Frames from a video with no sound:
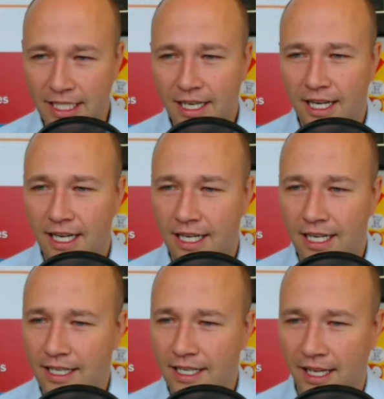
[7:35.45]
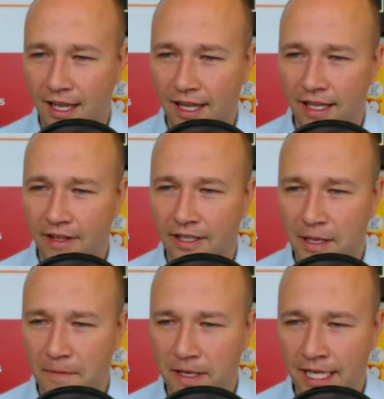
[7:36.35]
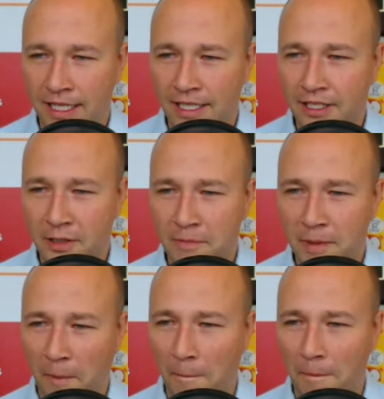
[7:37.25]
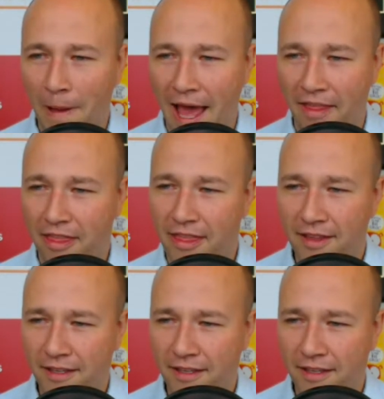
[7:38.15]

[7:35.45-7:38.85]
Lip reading: a fellow named Hilliard Macbeth,